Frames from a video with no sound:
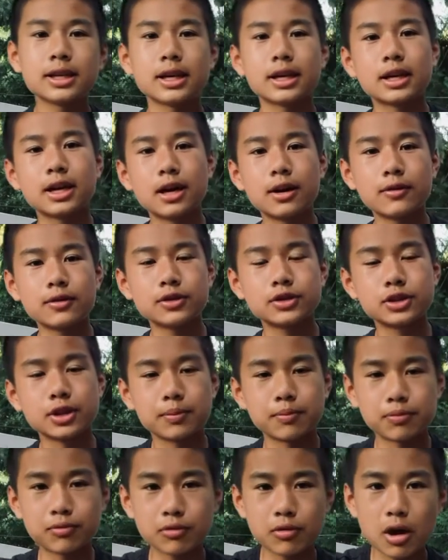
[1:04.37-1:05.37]
it covers a
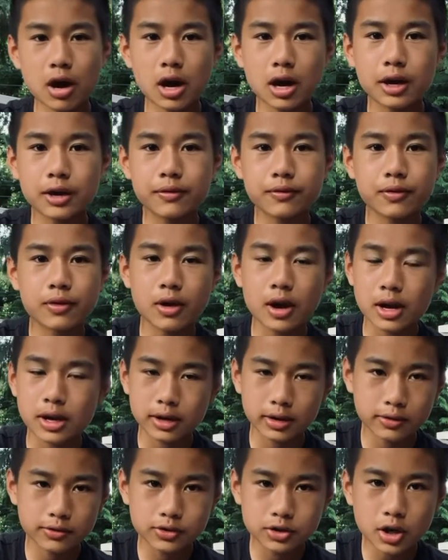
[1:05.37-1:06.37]
broad
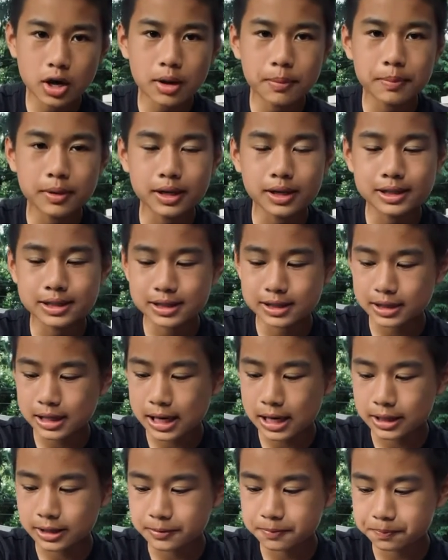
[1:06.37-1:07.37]
variety of topics,
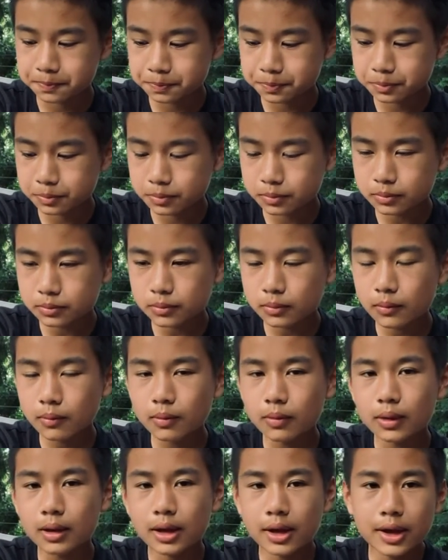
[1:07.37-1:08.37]
and
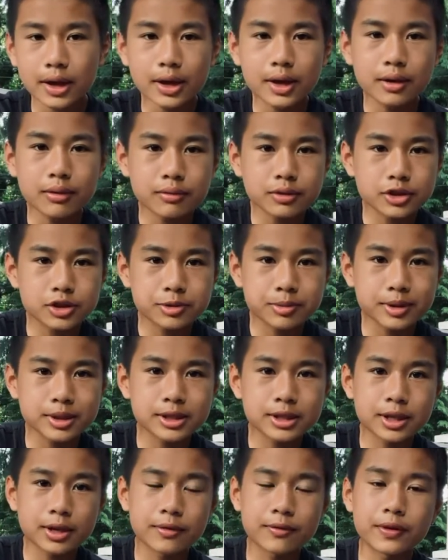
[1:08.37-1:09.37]
which
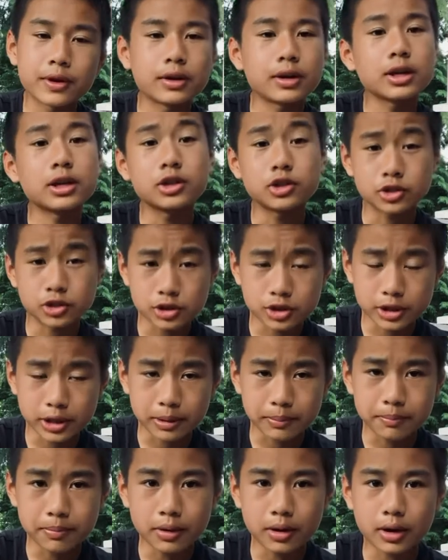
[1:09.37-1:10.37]
makes it a very
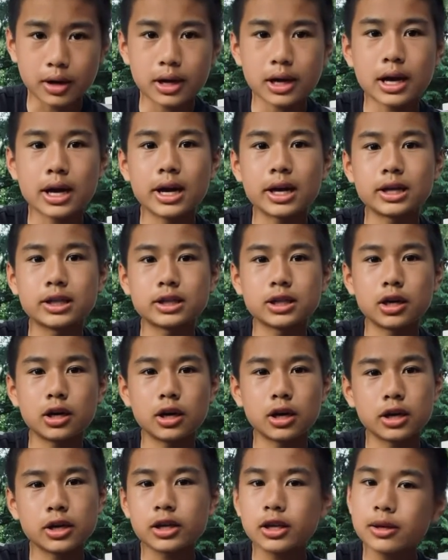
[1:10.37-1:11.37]
interesting book. And
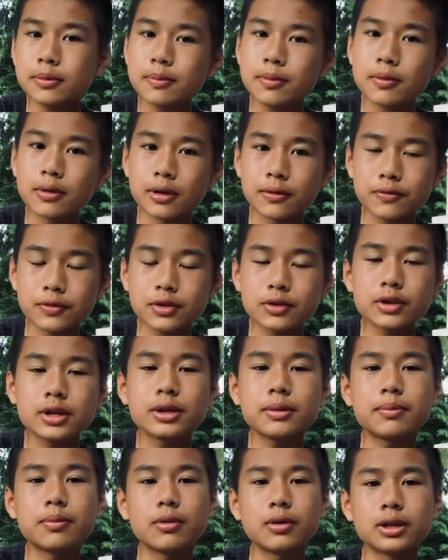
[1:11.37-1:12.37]
a few
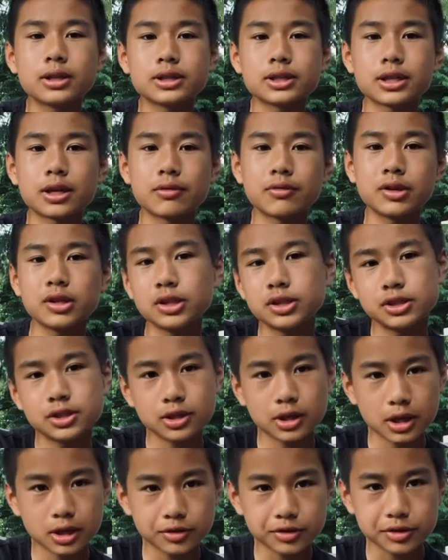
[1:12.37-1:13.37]
key points that really
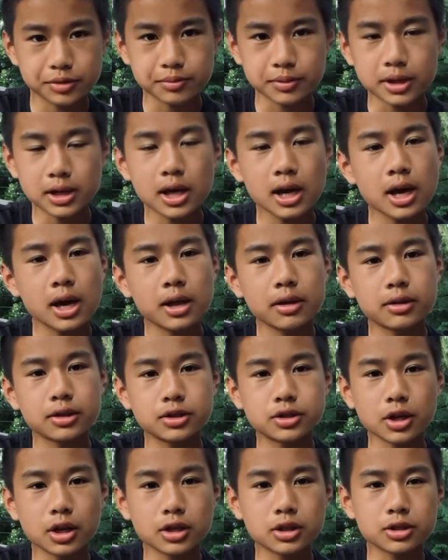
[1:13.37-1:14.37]
stood out to me. They
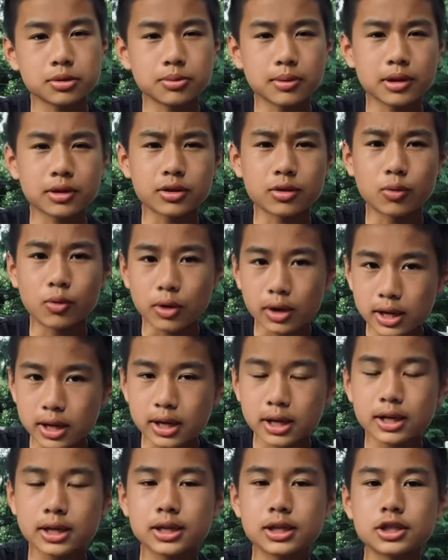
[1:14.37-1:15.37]
talked about the working
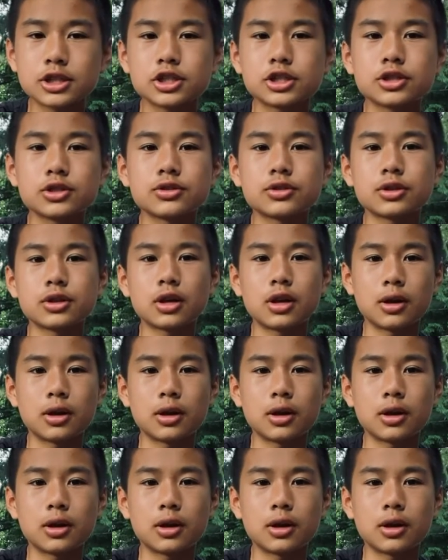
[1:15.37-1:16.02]
conditions